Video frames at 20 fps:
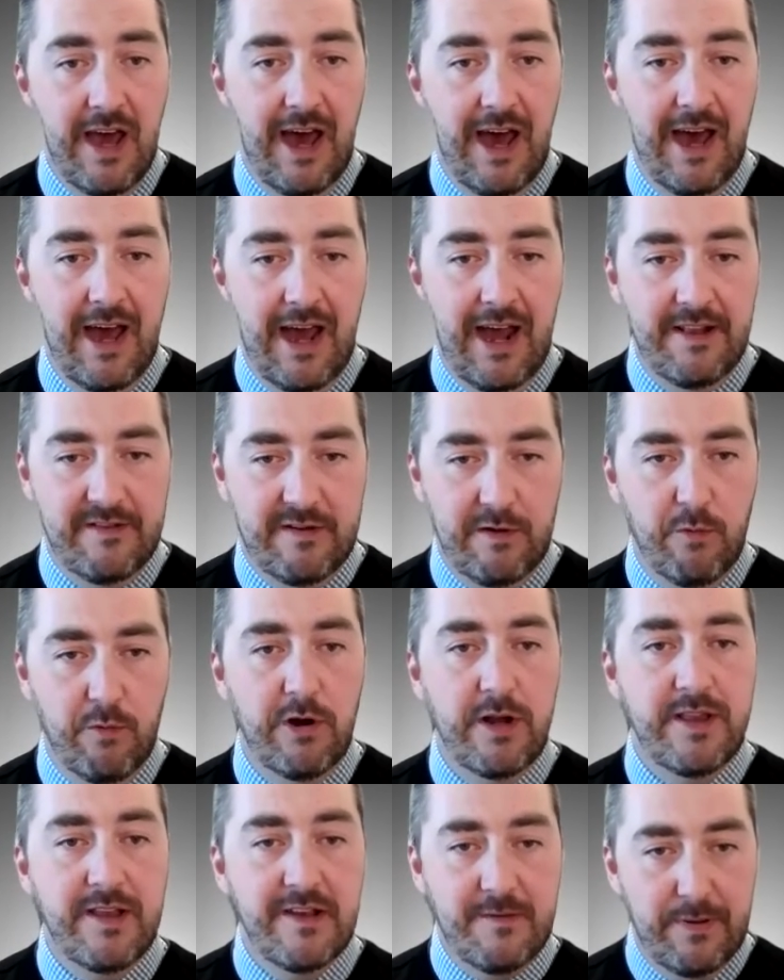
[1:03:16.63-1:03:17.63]
And so
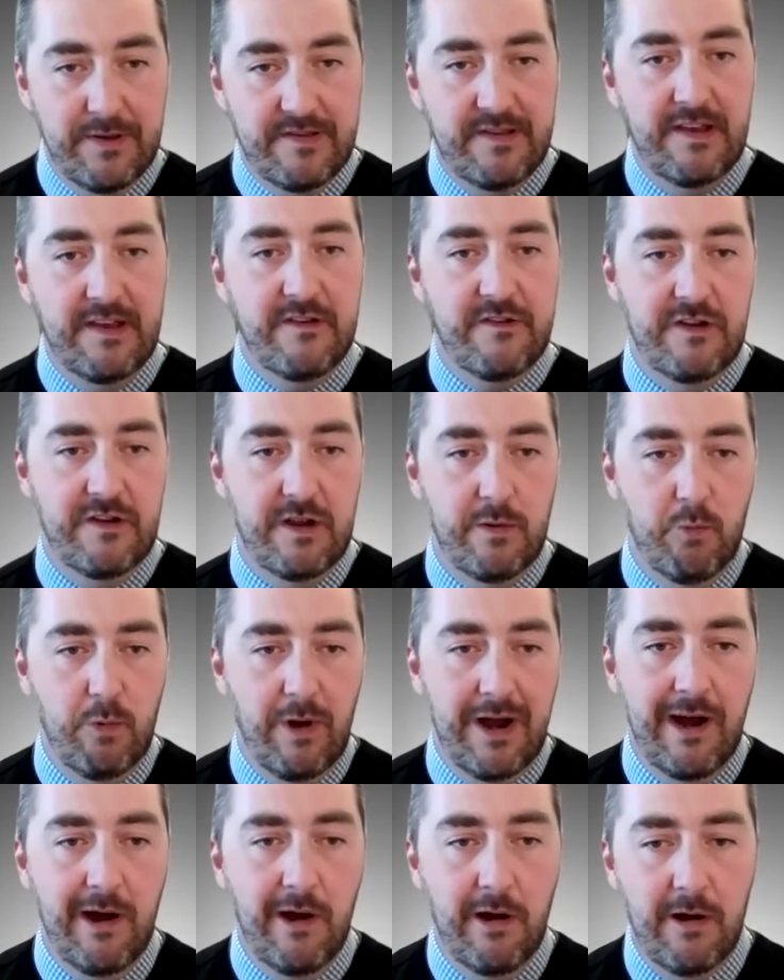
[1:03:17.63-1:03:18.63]
we're in this position
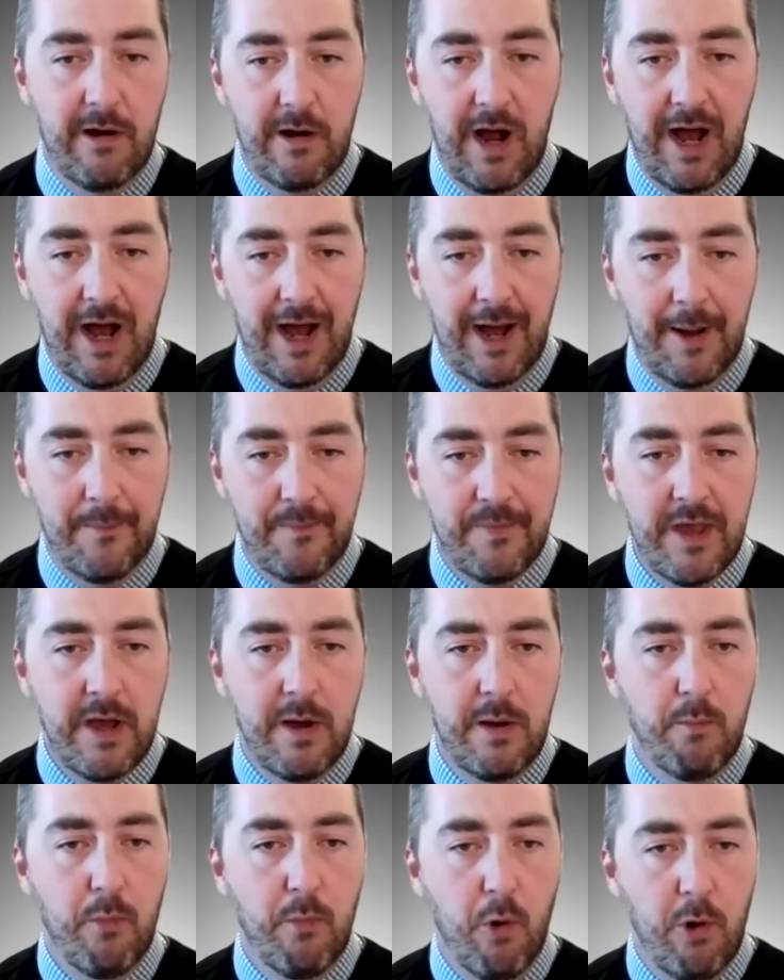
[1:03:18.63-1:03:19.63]
where
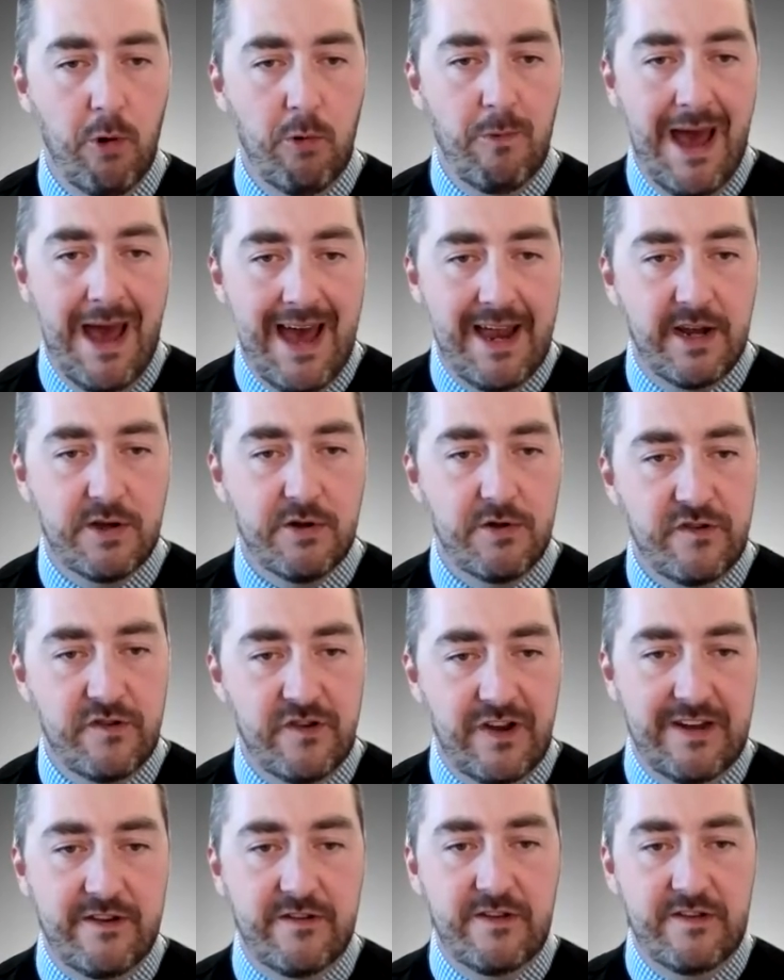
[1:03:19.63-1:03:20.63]
more radical
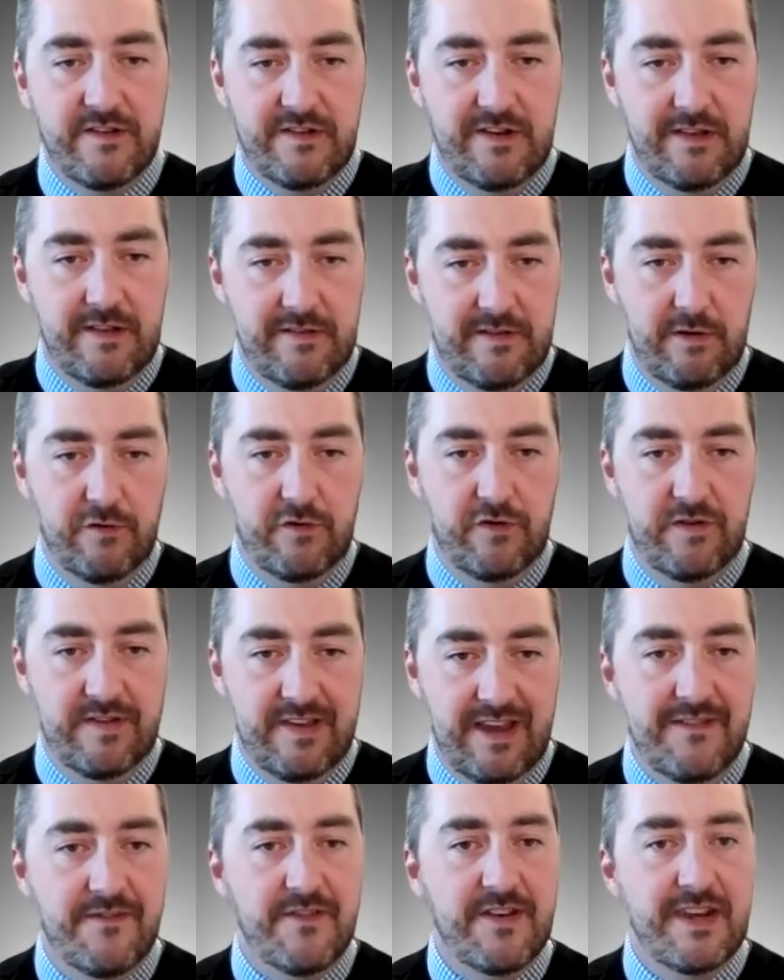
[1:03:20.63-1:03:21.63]
changes to the social
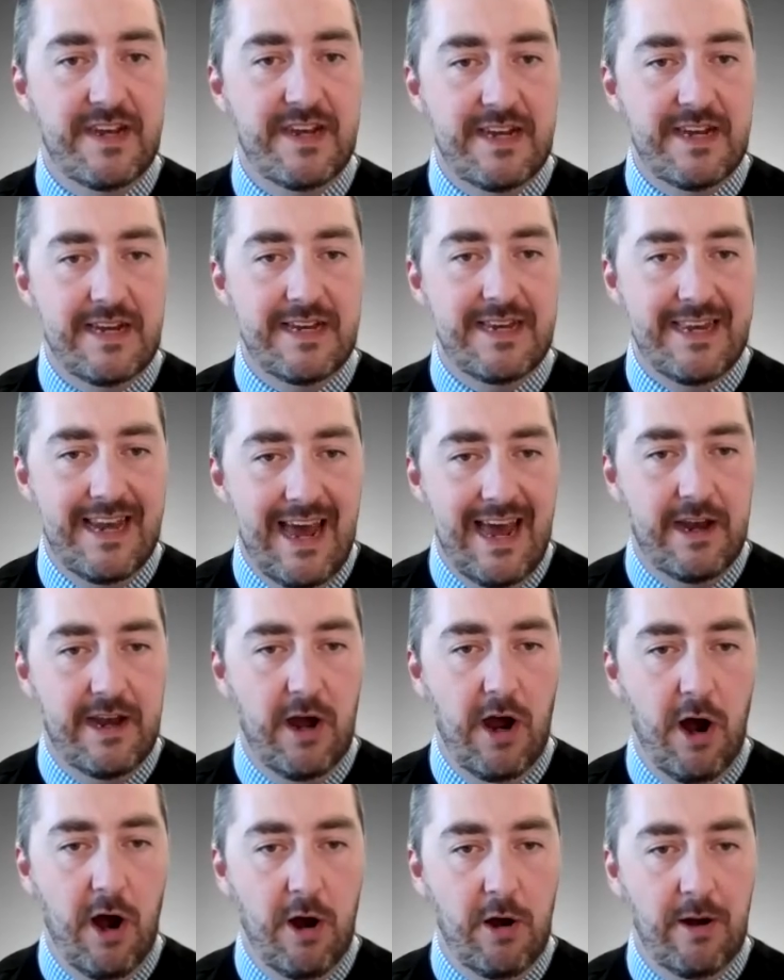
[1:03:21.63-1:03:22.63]
safety net